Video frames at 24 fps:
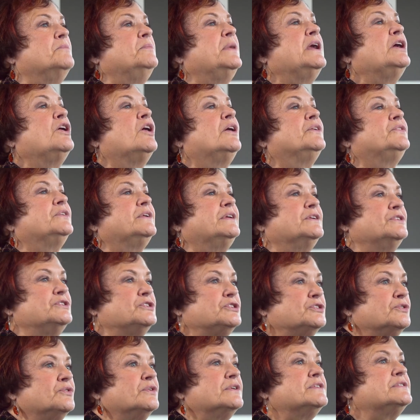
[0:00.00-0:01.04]
because it
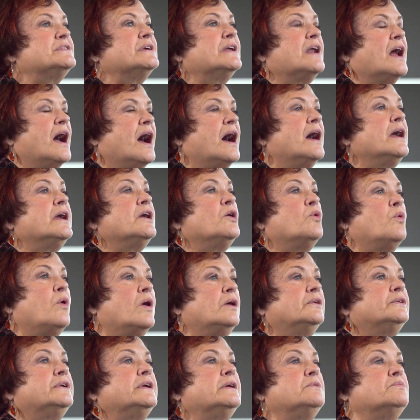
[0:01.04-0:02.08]
ensures that
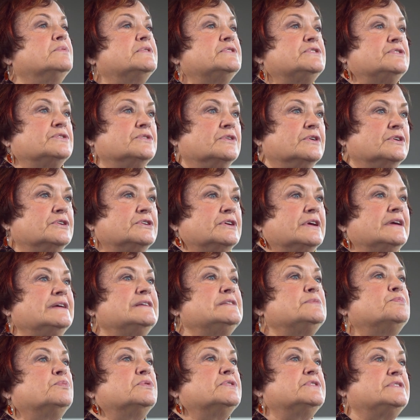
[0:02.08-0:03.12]
high-quality research
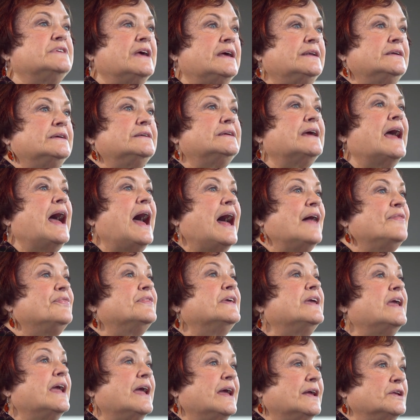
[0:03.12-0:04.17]
is presented at
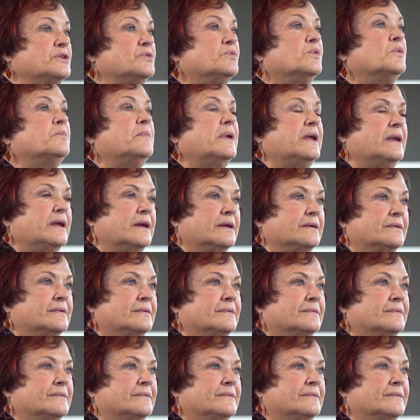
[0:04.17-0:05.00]
the annual meeting.